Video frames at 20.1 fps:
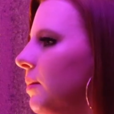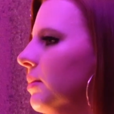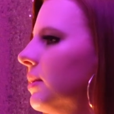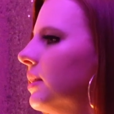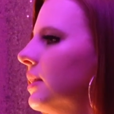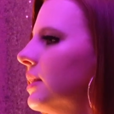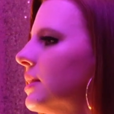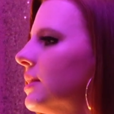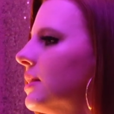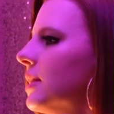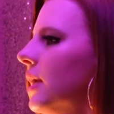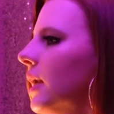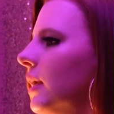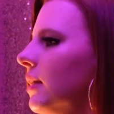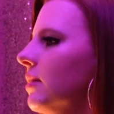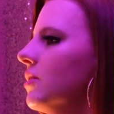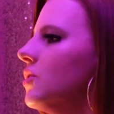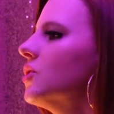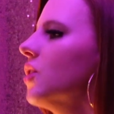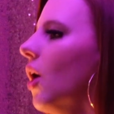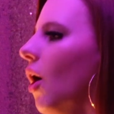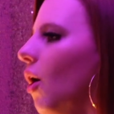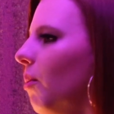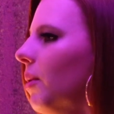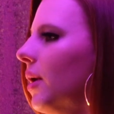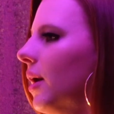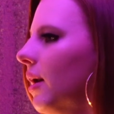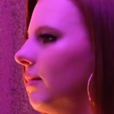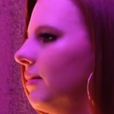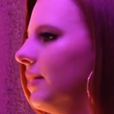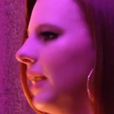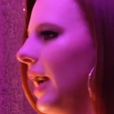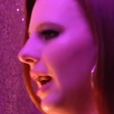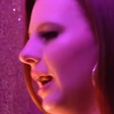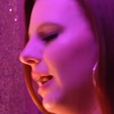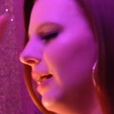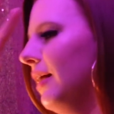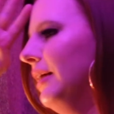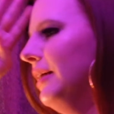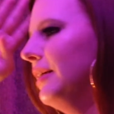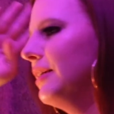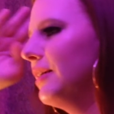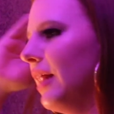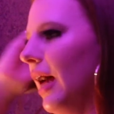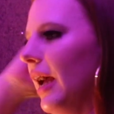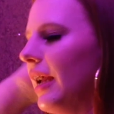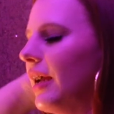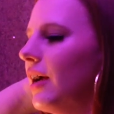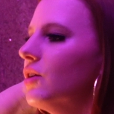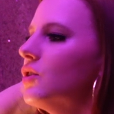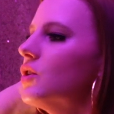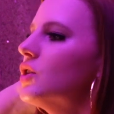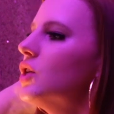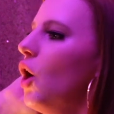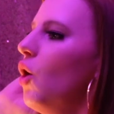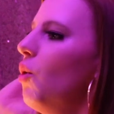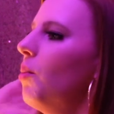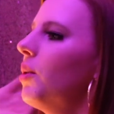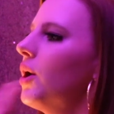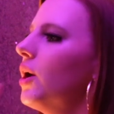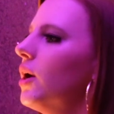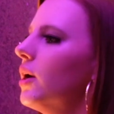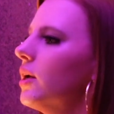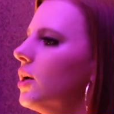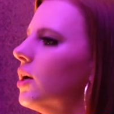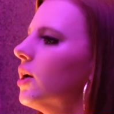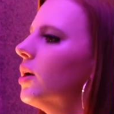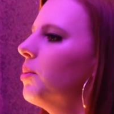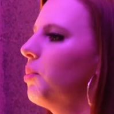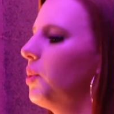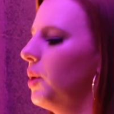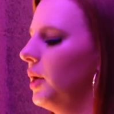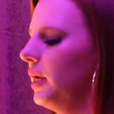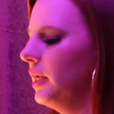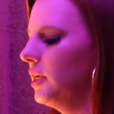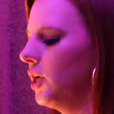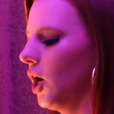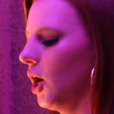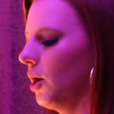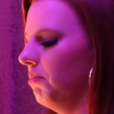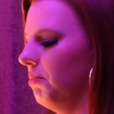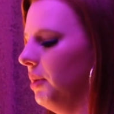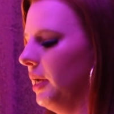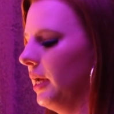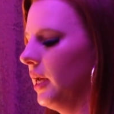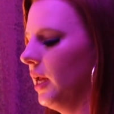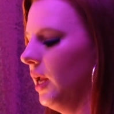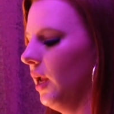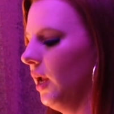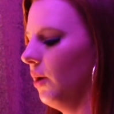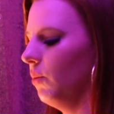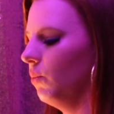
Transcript: but let's say sober. Yeah. Like sober, you're pretty darn picky.